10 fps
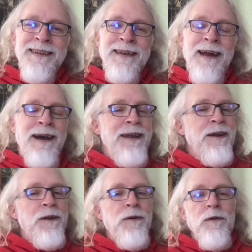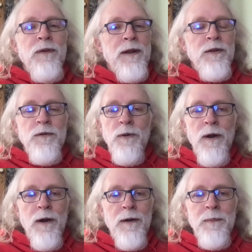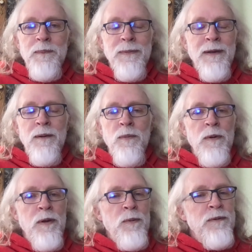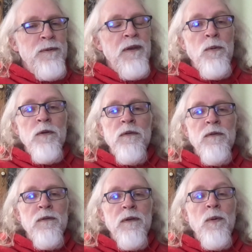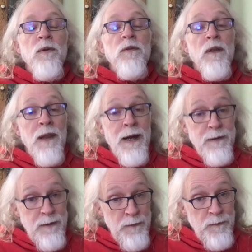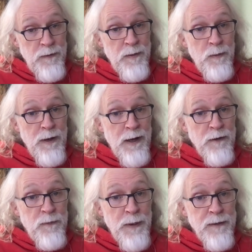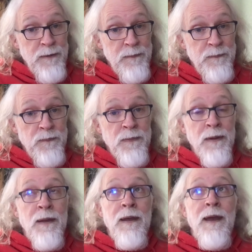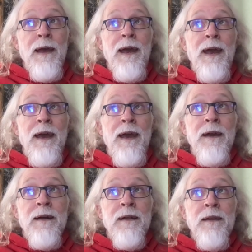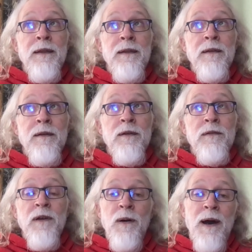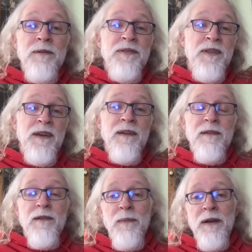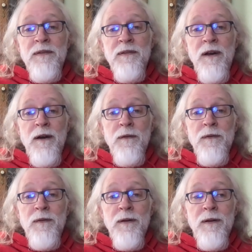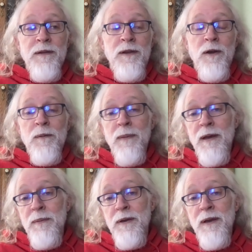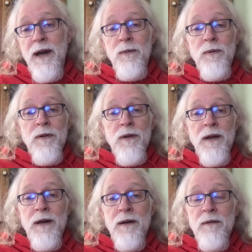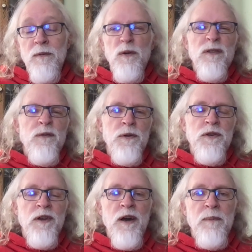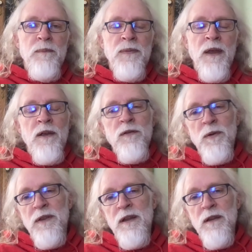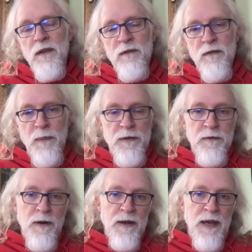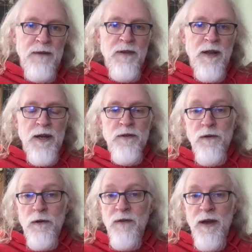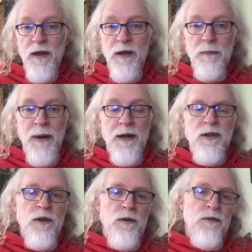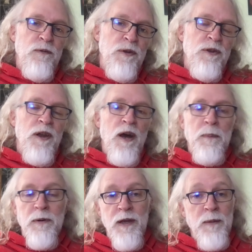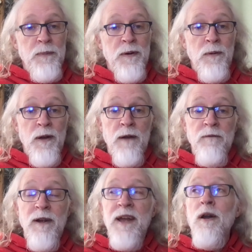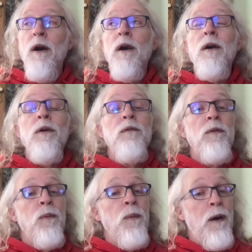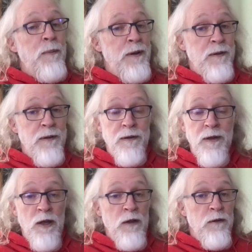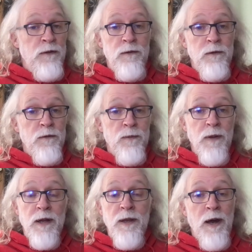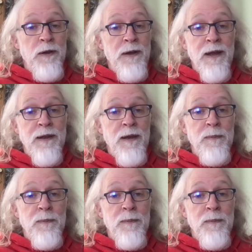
I didn't groove on it too hard. It was a lot different than what I expected. And so I was thinking to myself, maybe I will switch it up. So at the end of the semester, I gave like a survey about, switch it up or keep it or whatever. And overwhelmingly, students were like, no, you got to keep